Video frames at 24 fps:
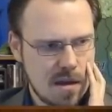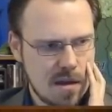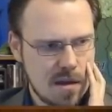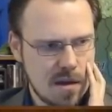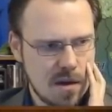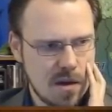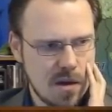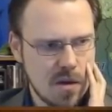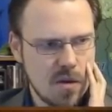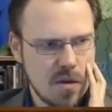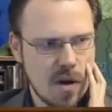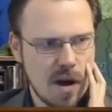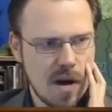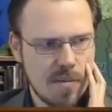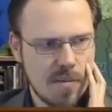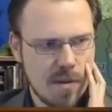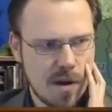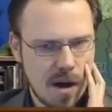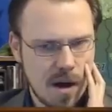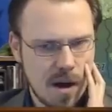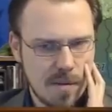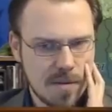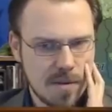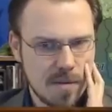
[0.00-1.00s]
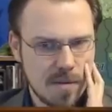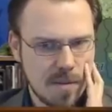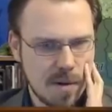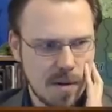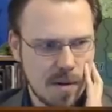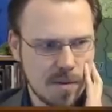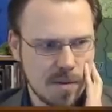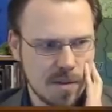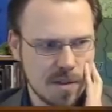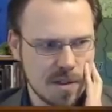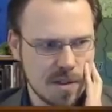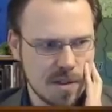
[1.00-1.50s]
Do I pop the
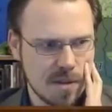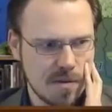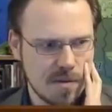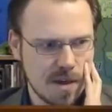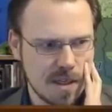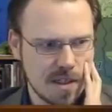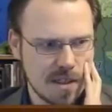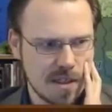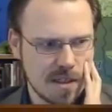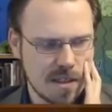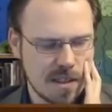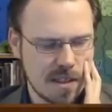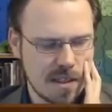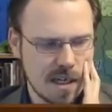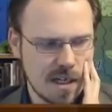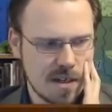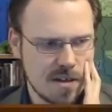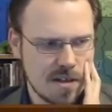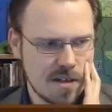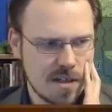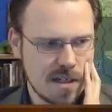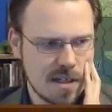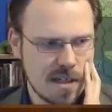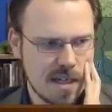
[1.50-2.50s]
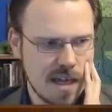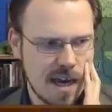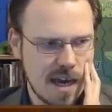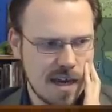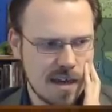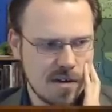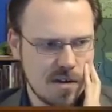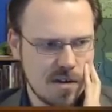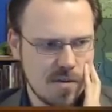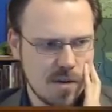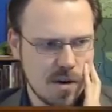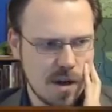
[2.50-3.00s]
bubble is the question, because I could just attack
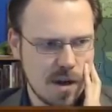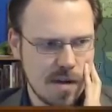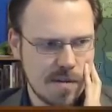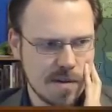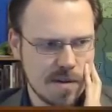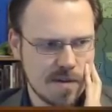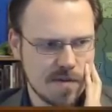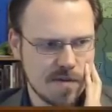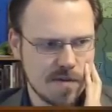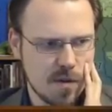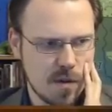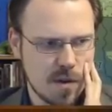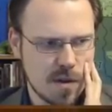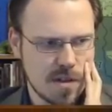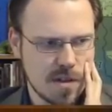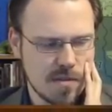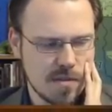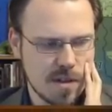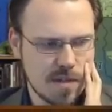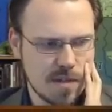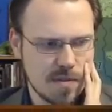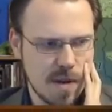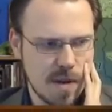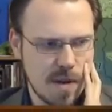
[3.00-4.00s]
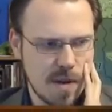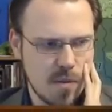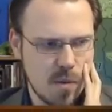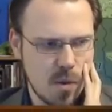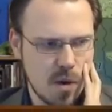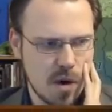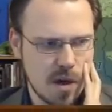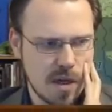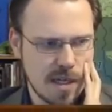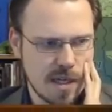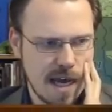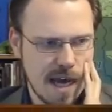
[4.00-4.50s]
and do more damage, force him to spend
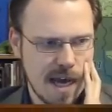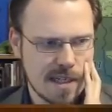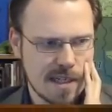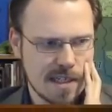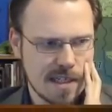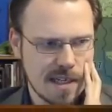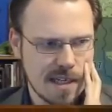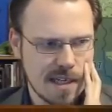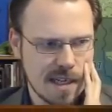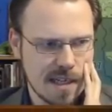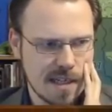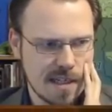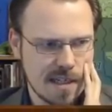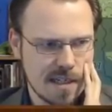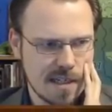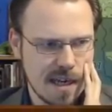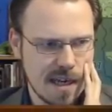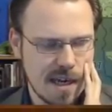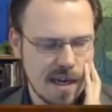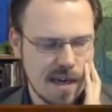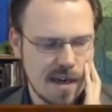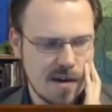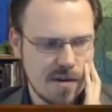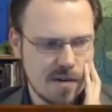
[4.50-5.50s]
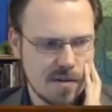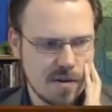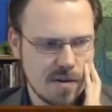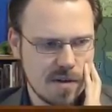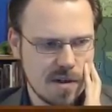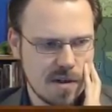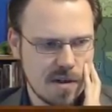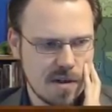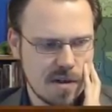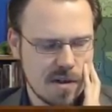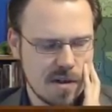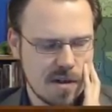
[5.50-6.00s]
more attacks to take this guy out.
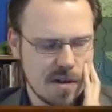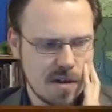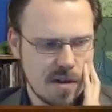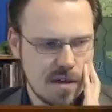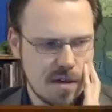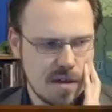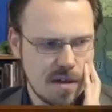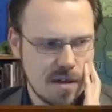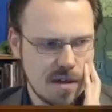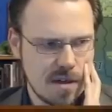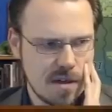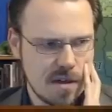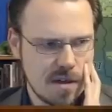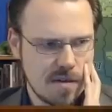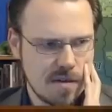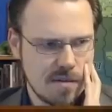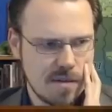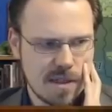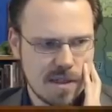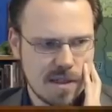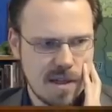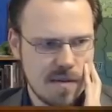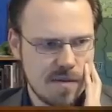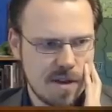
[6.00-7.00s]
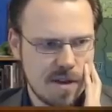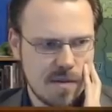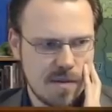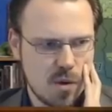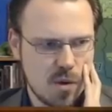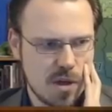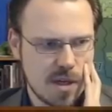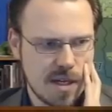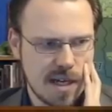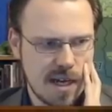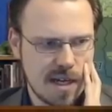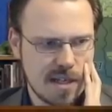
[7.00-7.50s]
There's not really more
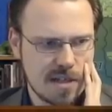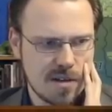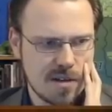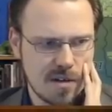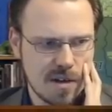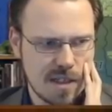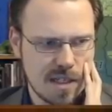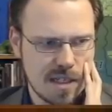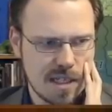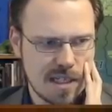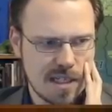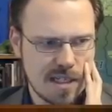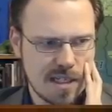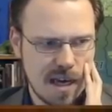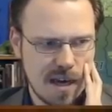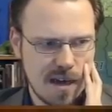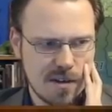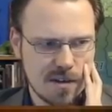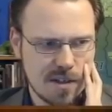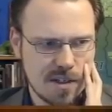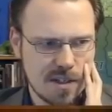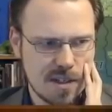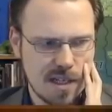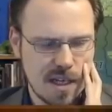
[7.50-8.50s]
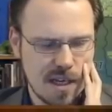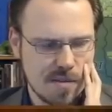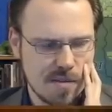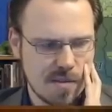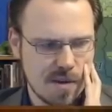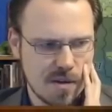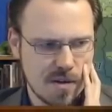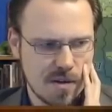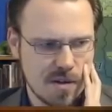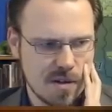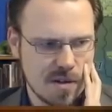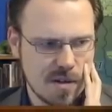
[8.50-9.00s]
attacks, though, because this guy will just take him
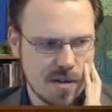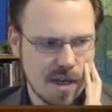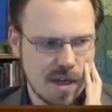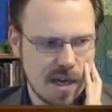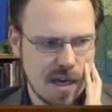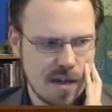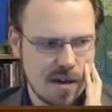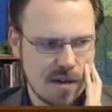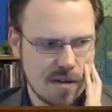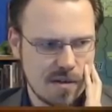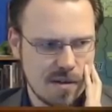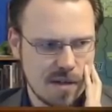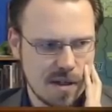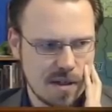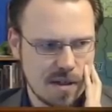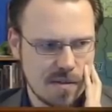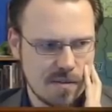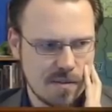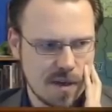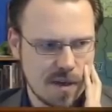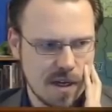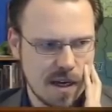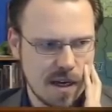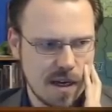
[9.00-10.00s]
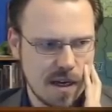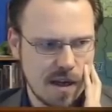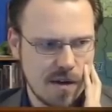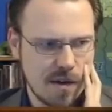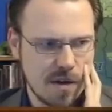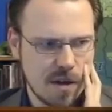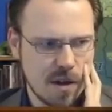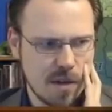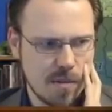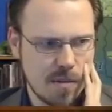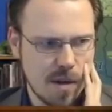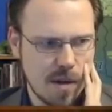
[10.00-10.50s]
out, so yeah, no, we're going to get
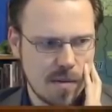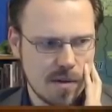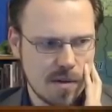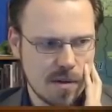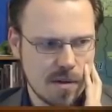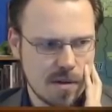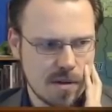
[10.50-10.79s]
rid of the bubble.